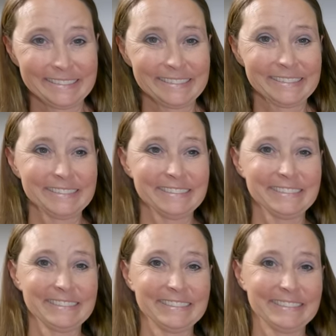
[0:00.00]

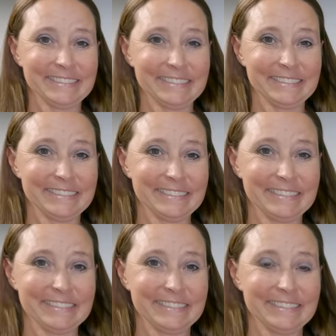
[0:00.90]

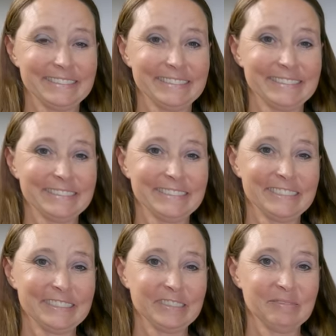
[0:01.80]

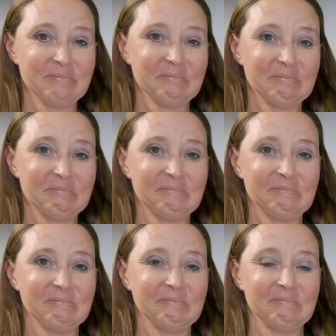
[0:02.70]

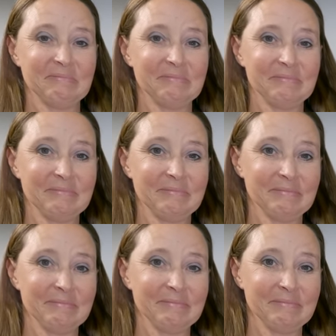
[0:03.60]

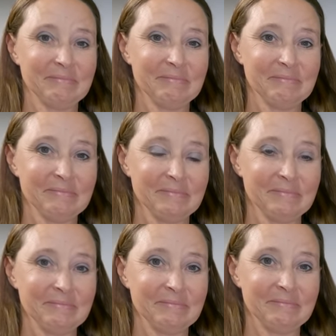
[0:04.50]

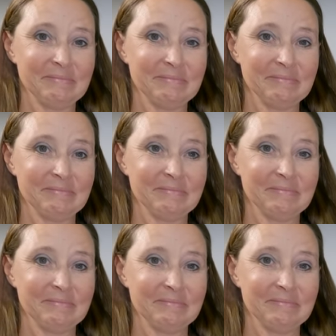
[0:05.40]

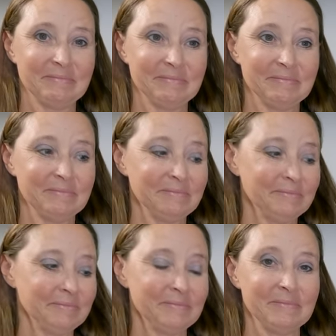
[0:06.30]

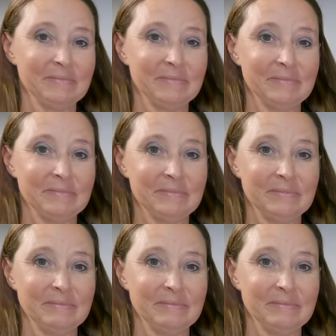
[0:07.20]
The person shown says nothing.